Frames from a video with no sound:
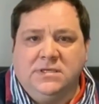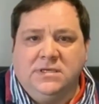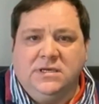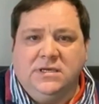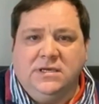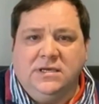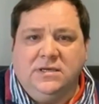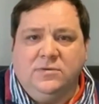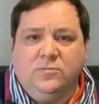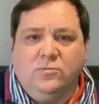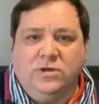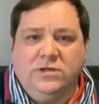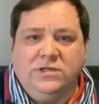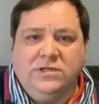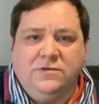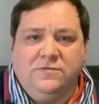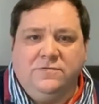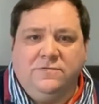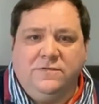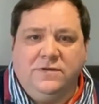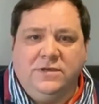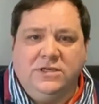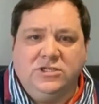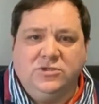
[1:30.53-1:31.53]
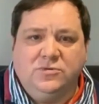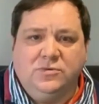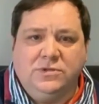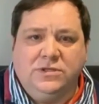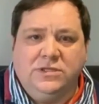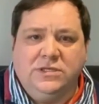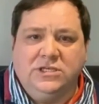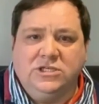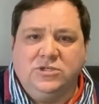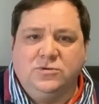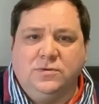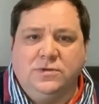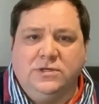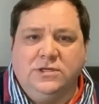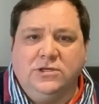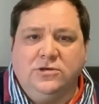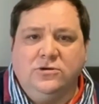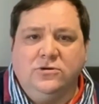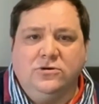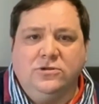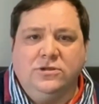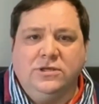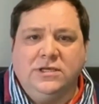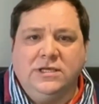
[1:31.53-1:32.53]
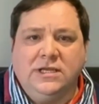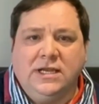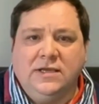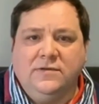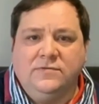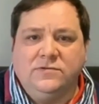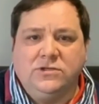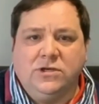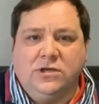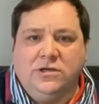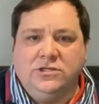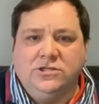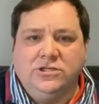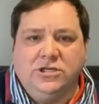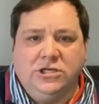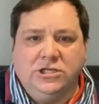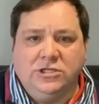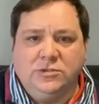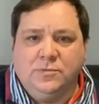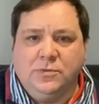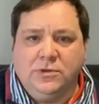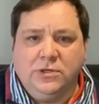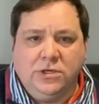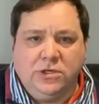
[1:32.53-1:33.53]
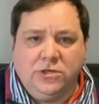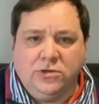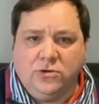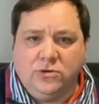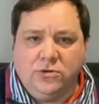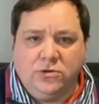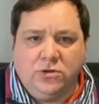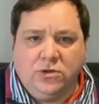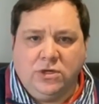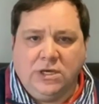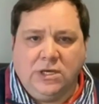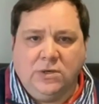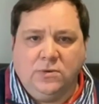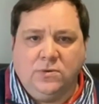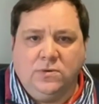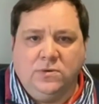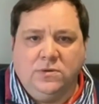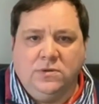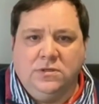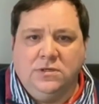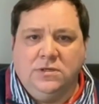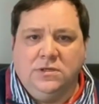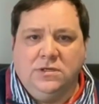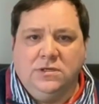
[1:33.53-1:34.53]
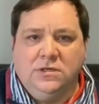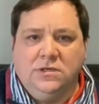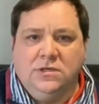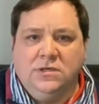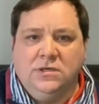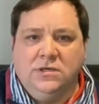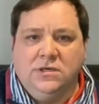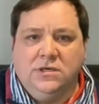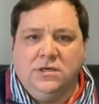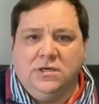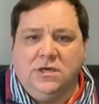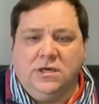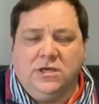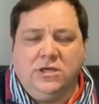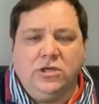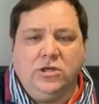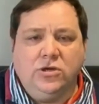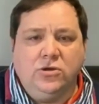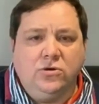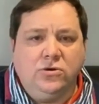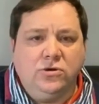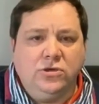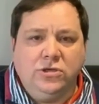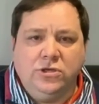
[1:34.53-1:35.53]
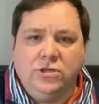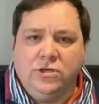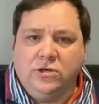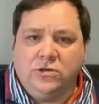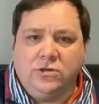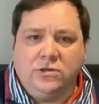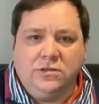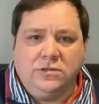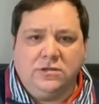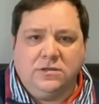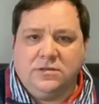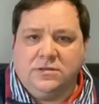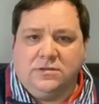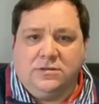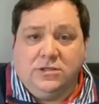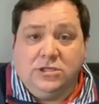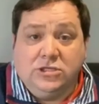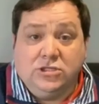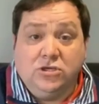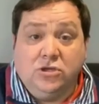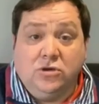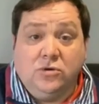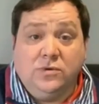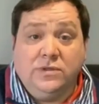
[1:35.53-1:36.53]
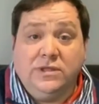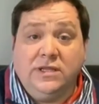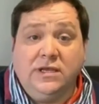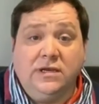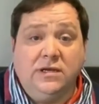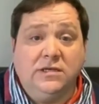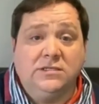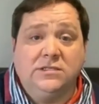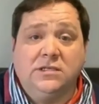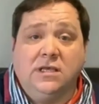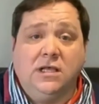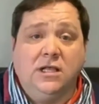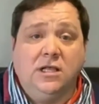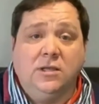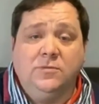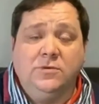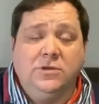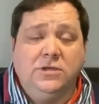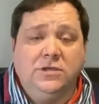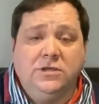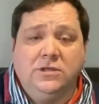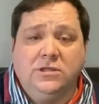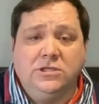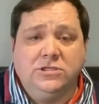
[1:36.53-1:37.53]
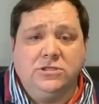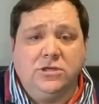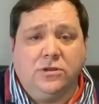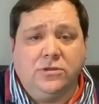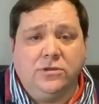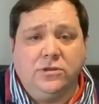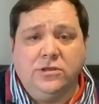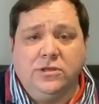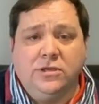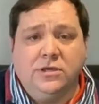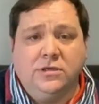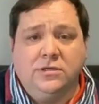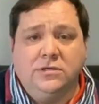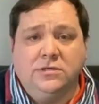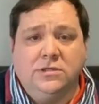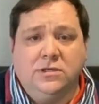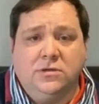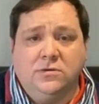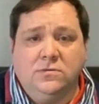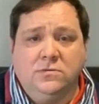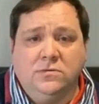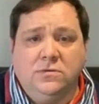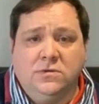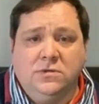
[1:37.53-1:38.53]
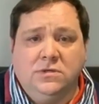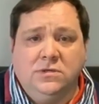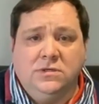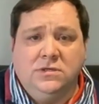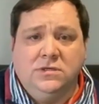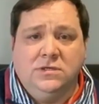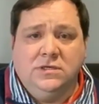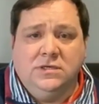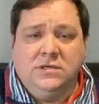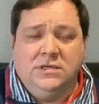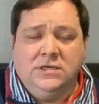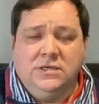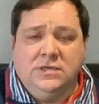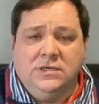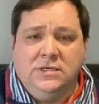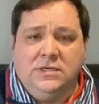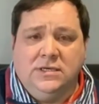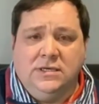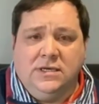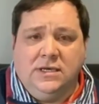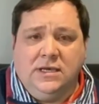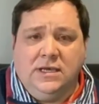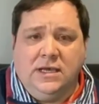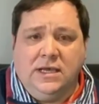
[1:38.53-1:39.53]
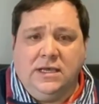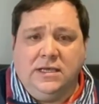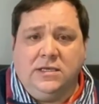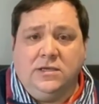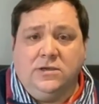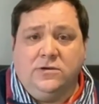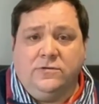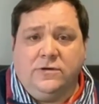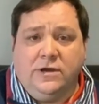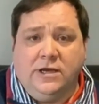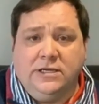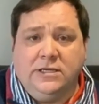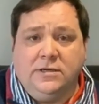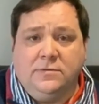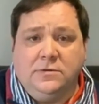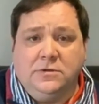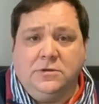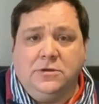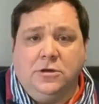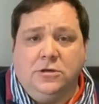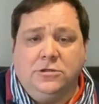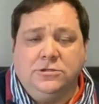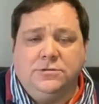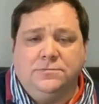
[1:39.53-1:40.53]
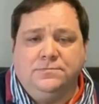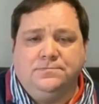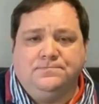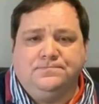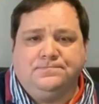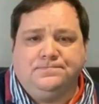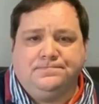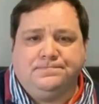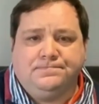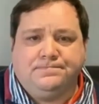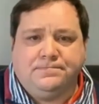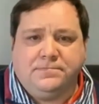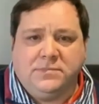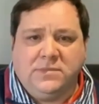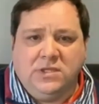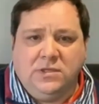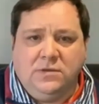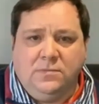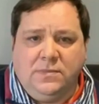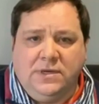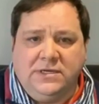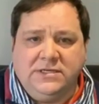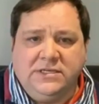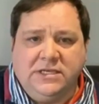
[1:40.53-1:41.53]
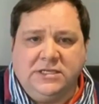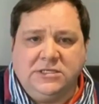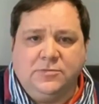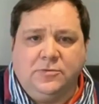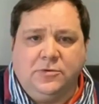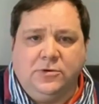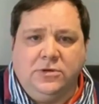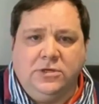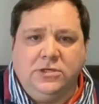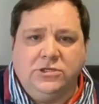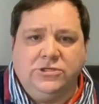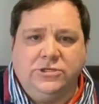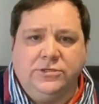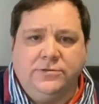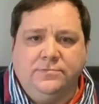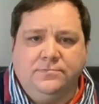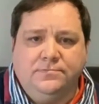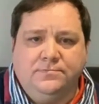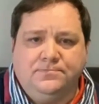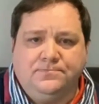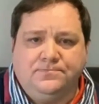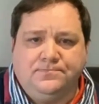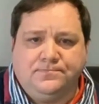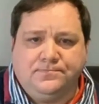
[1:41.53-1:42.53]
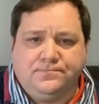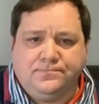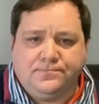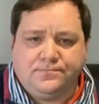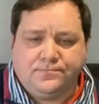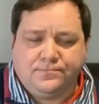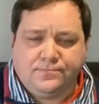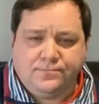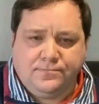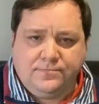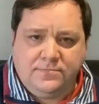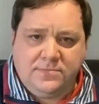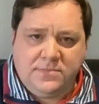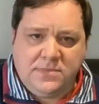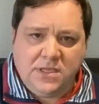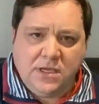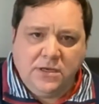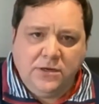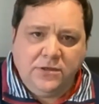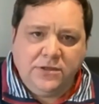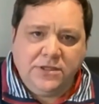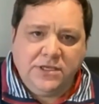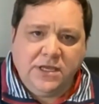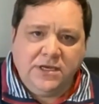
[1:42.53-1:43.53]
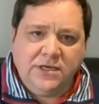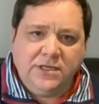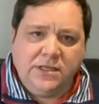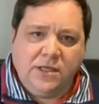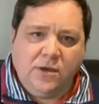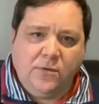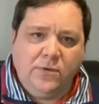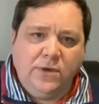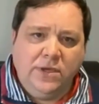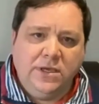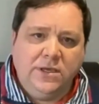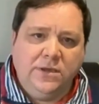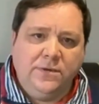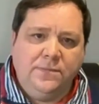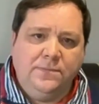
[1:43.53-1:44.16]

And when you're faced with this, when you know that your life's got to change, but you don't know how, and you know you're not, there's no one there else to help you, there's nothing you can do, I cried out to God in my desperation. And at the end of that week,